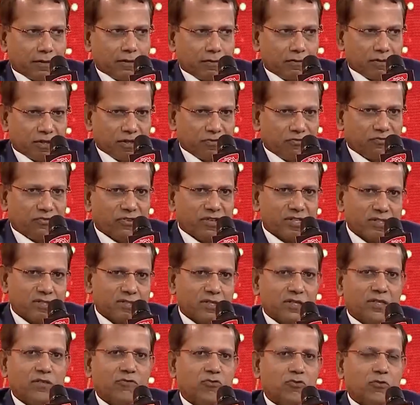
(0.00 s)
the first
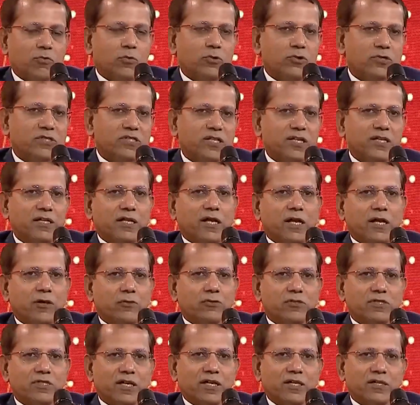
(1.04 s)
and the foremost thing that I
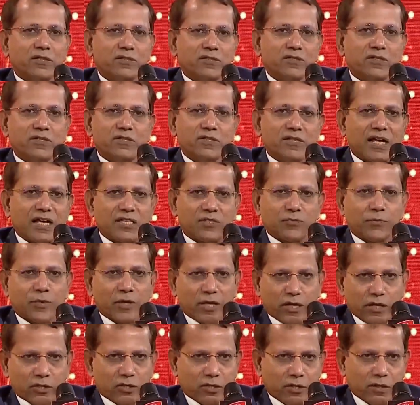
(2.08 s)
would say is this
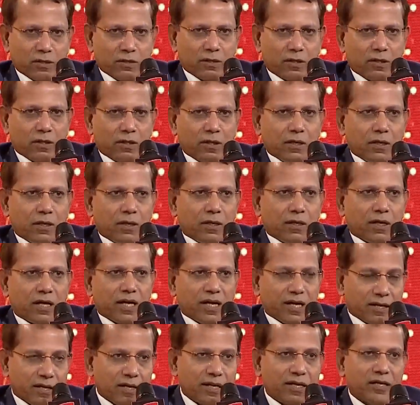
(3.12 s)
aspiration. And
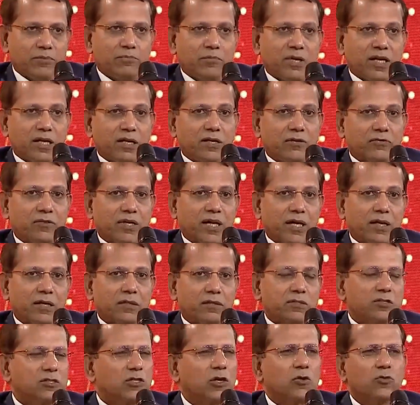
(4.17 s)
I really believe
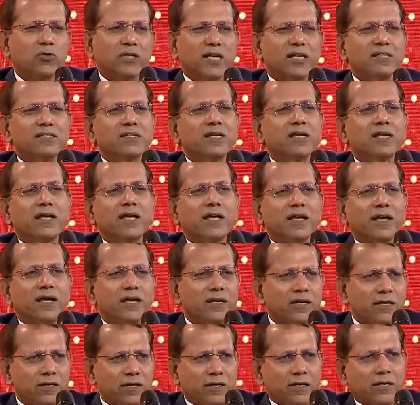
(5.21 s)
that South has an
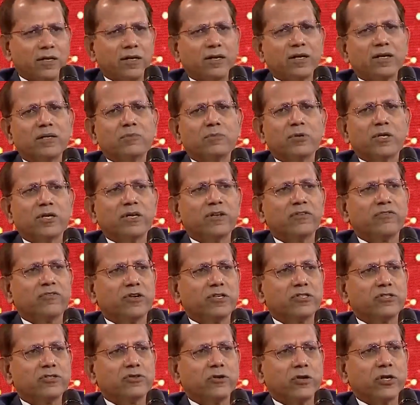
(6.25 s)
incredible
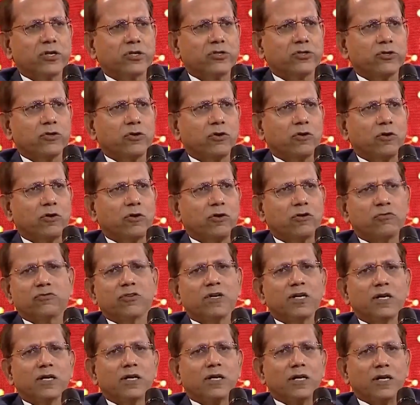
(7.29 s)
infrastructure of
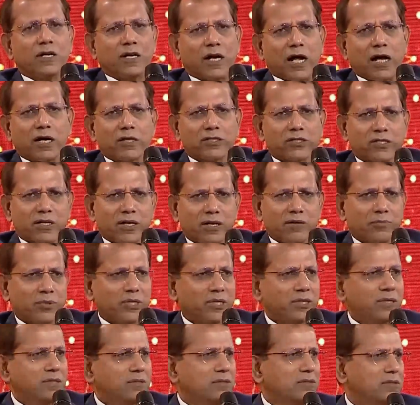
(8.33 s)
large
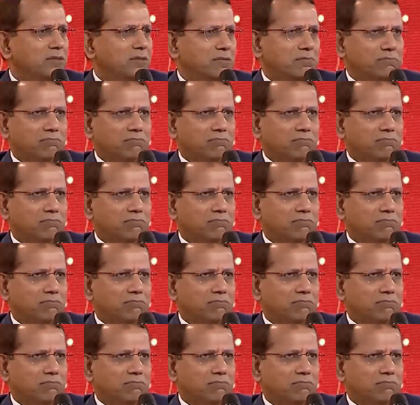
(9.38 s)
companies.